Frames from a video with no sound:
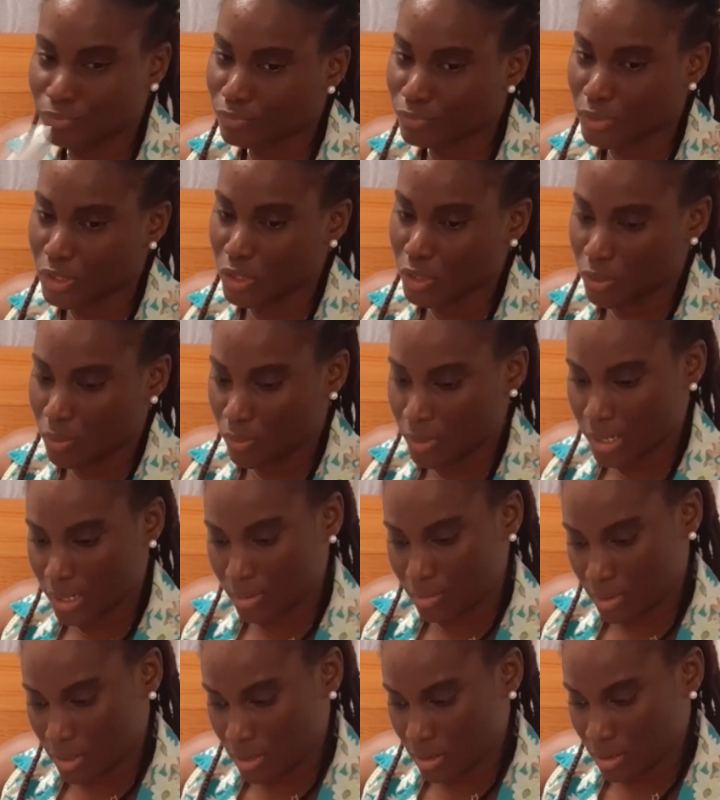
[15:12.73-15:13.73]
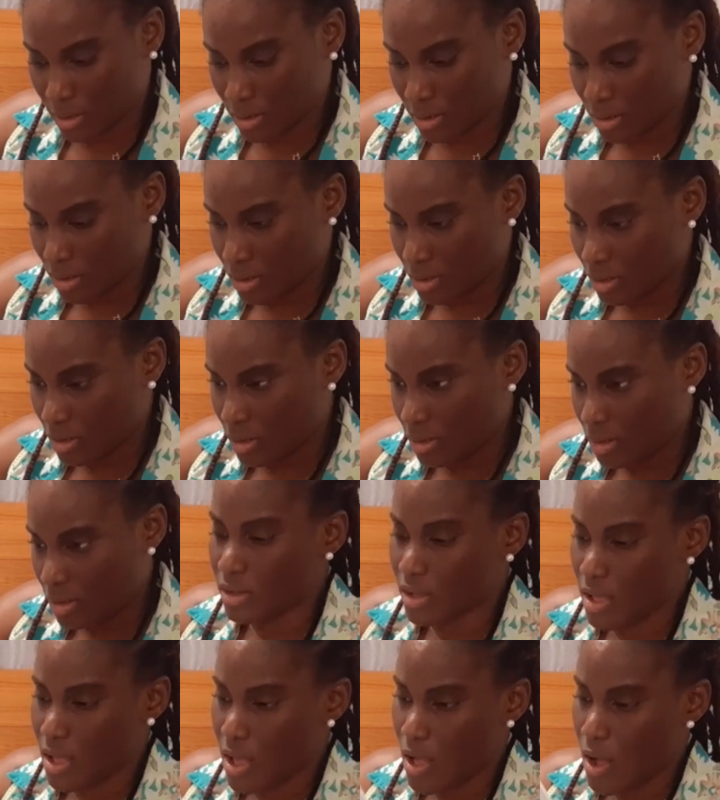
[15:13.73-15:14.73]
You know what I mean?
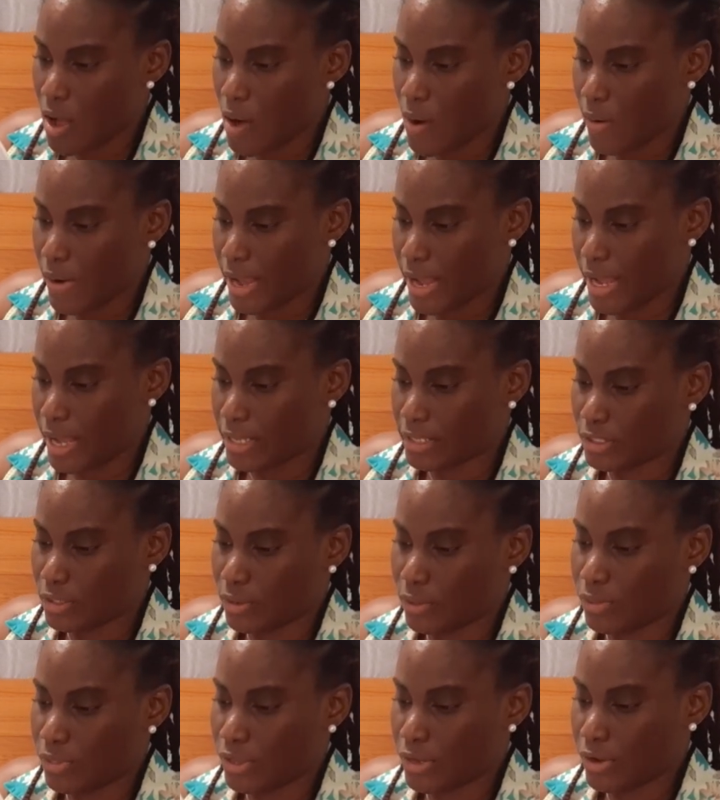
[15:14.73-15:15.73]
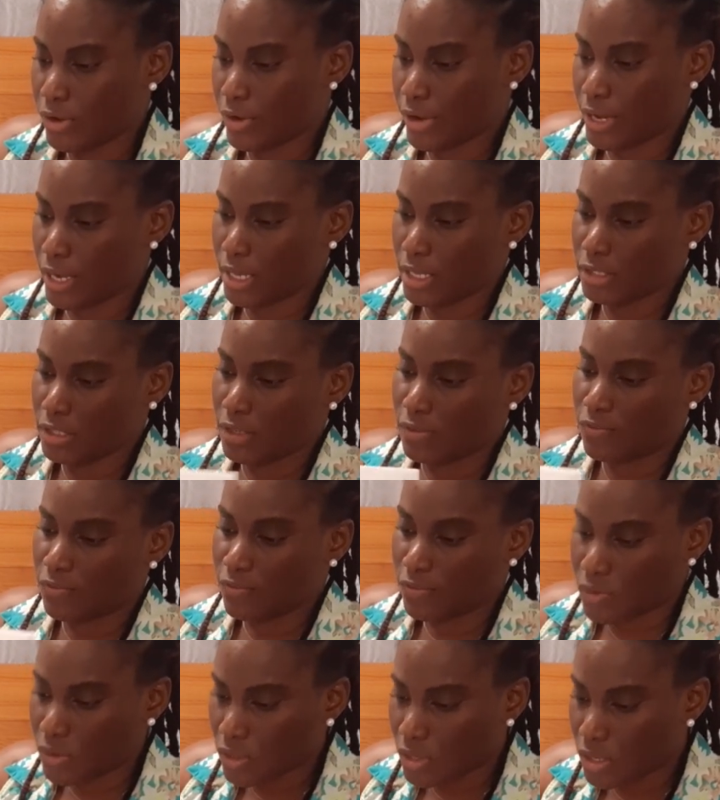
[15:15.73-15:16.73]
Okay, so there is a
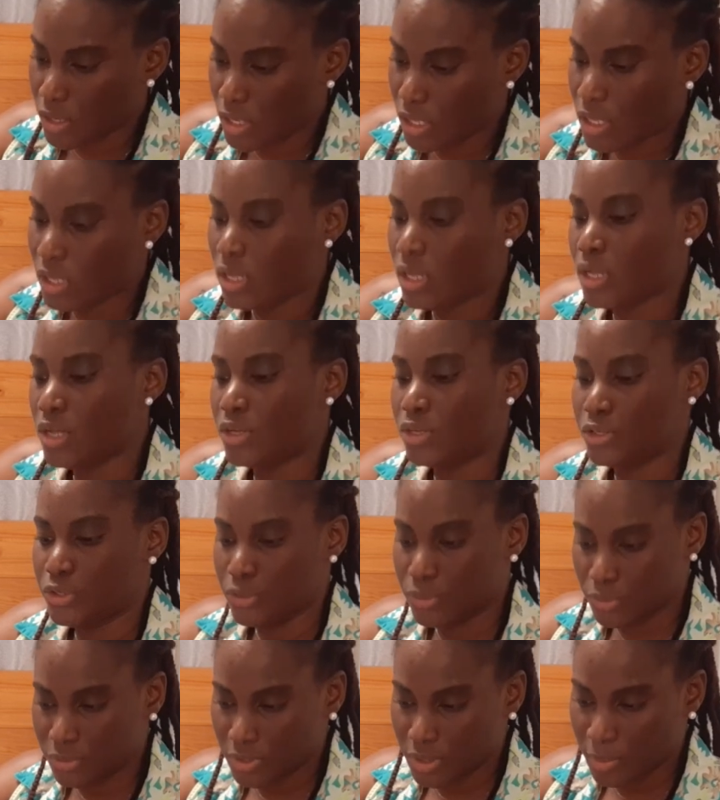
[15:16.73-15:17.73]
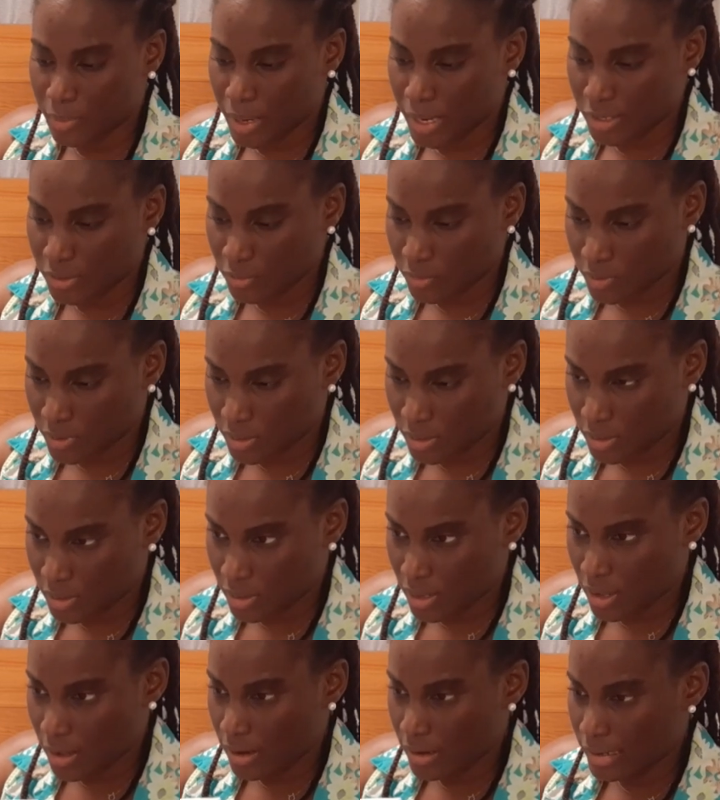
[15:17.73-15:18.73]
full user
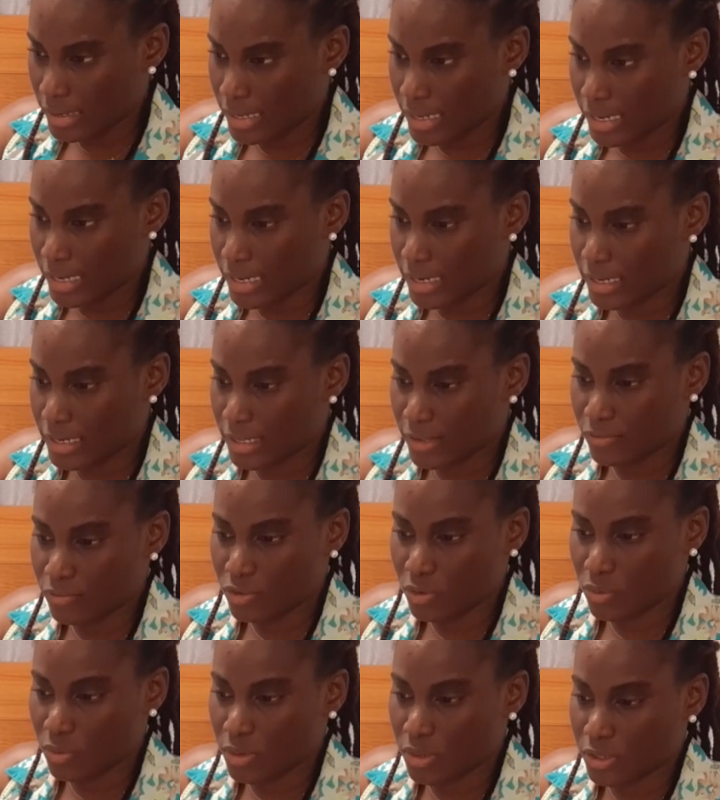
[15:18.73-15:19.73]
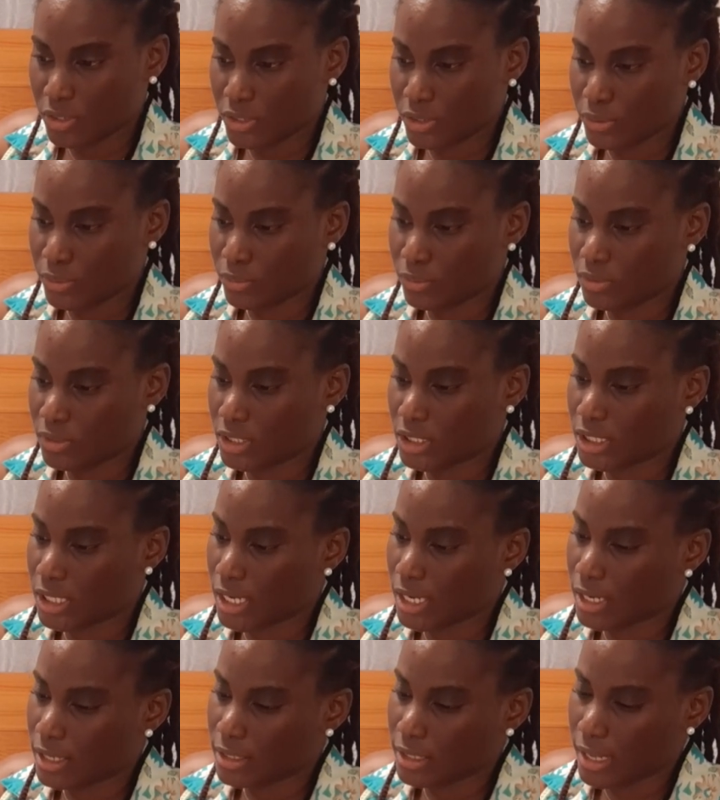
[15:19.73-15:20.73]
manual online if you want to use
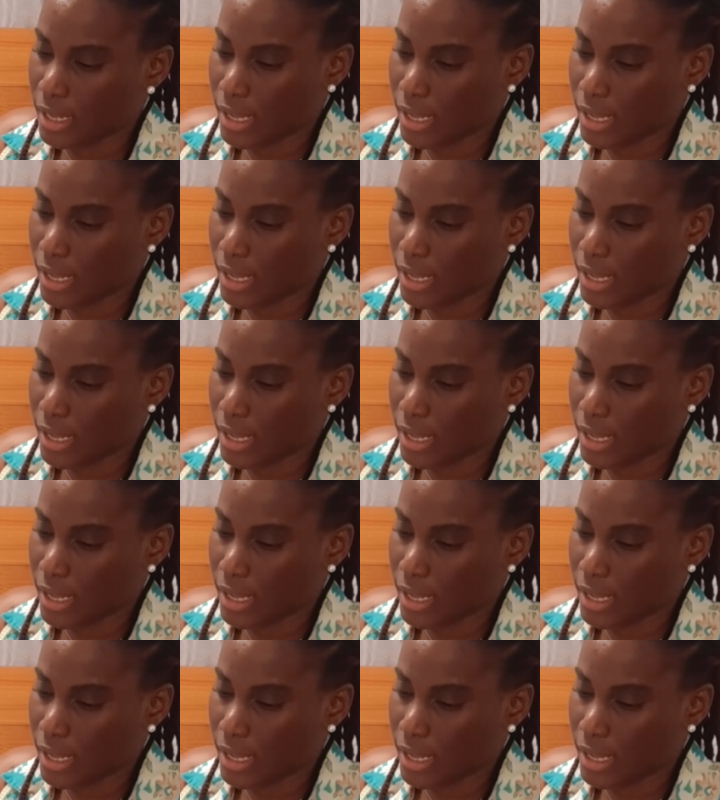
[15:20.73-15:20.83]
that.